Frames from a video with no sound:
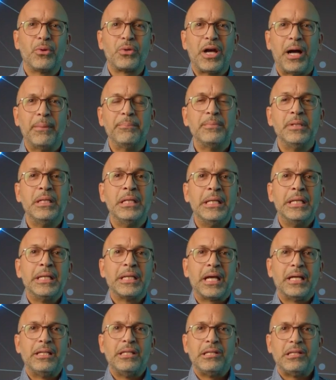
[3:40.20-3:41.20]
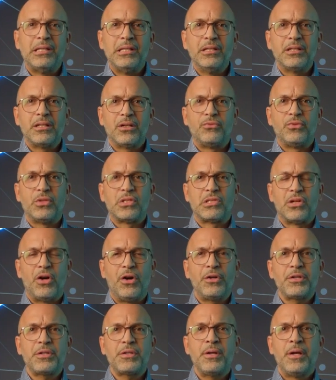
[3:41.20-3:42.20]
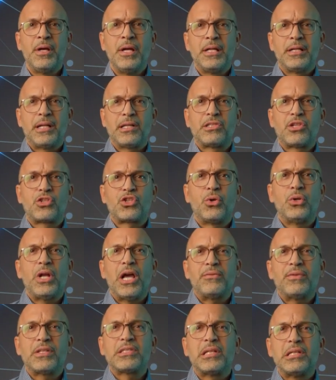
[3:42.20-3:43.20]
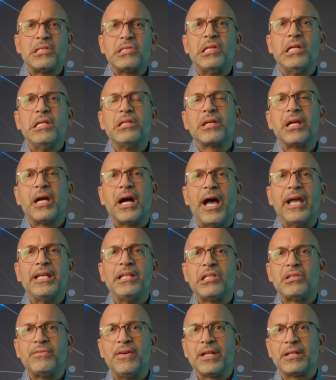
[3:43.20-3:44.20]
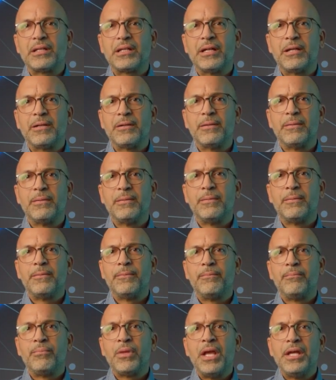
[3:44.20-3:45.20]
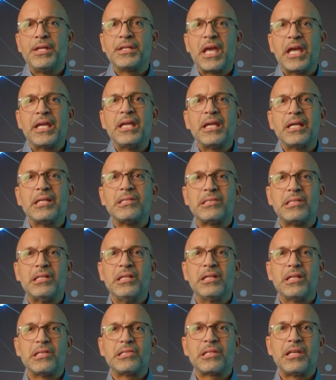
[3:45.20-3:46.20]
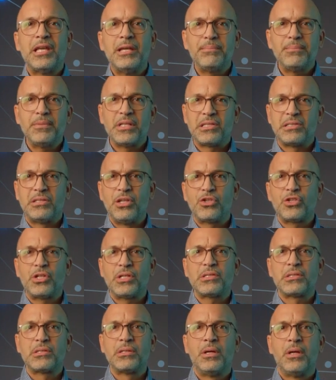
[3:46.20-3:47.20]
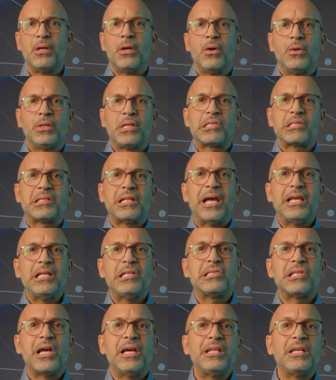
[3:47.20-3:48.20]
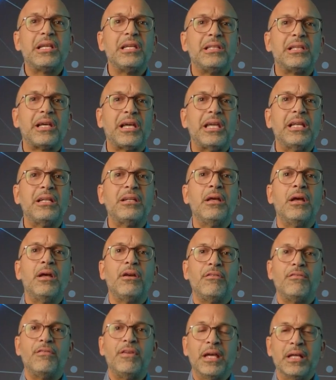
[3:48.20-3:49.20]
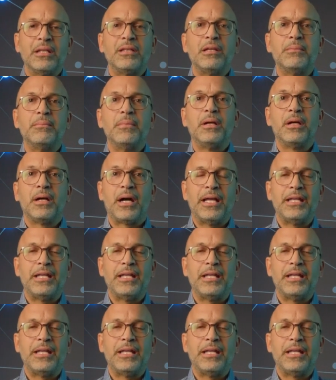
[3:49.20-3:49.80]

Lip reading: A small program can be used here to ensure that it can be cleaned in a more targeted way. The most common method here is to tilt the table and simultaneously rotate it during the cleaning